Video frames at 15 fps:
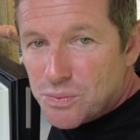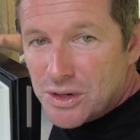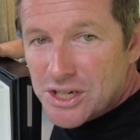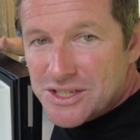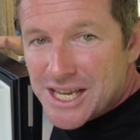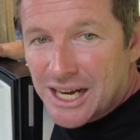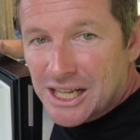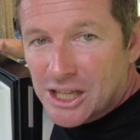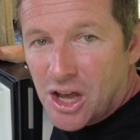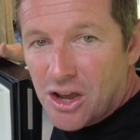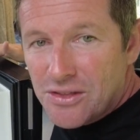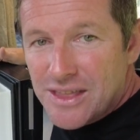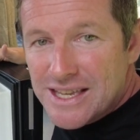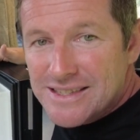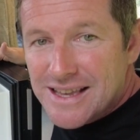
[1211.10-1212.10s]
We're just going to
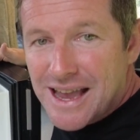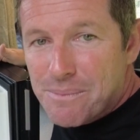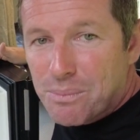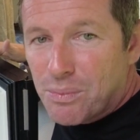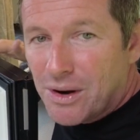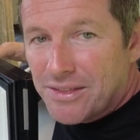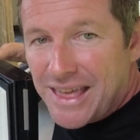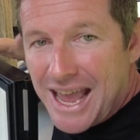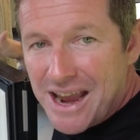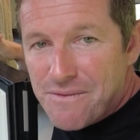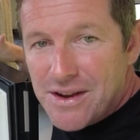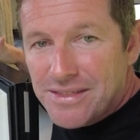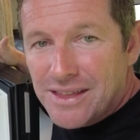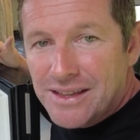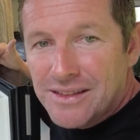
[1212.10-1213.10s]
load this up with
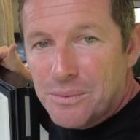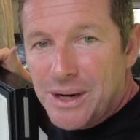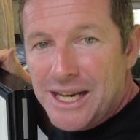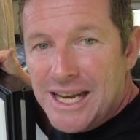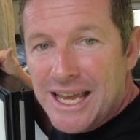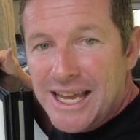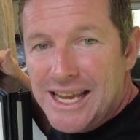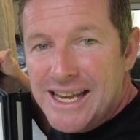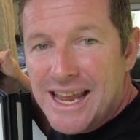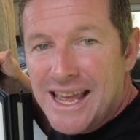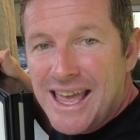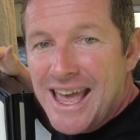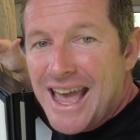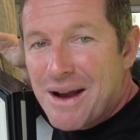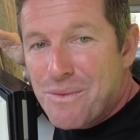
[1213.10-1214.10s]
everything that we need.
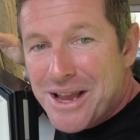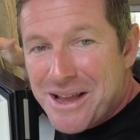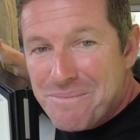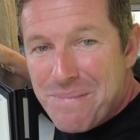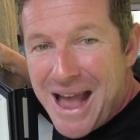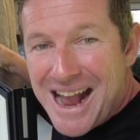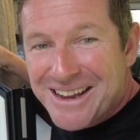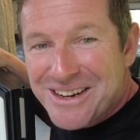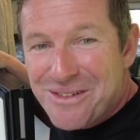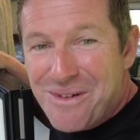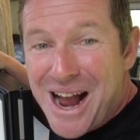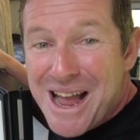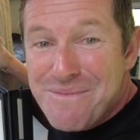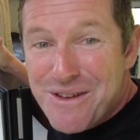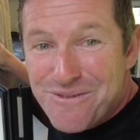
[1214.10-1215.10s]
We can pack it
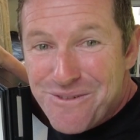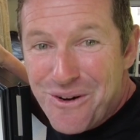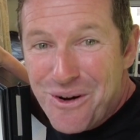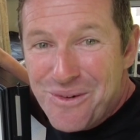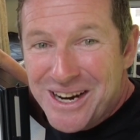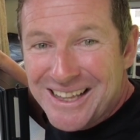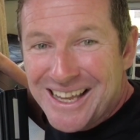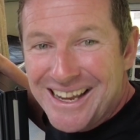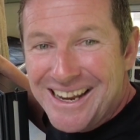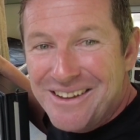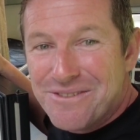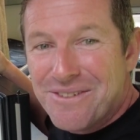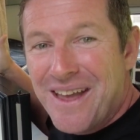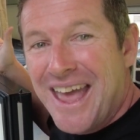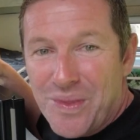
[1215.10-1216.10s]
away before we
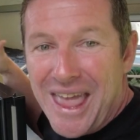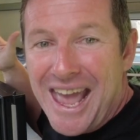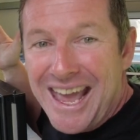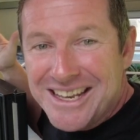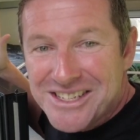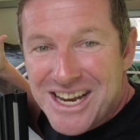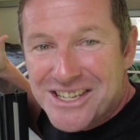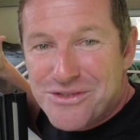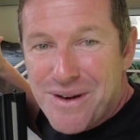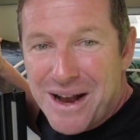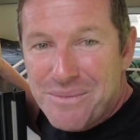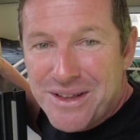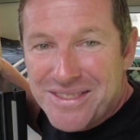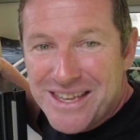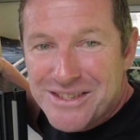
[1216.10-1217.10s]
leave and just
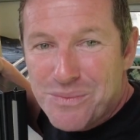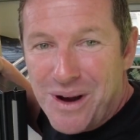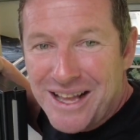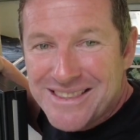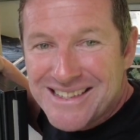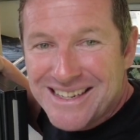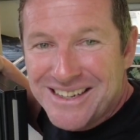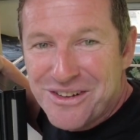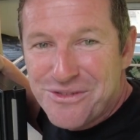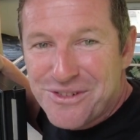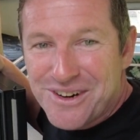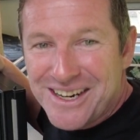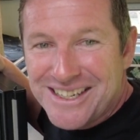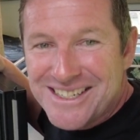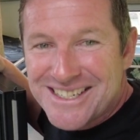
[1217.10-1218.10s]
run with this one single
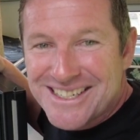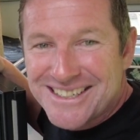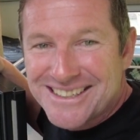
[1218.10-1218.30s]
fridge.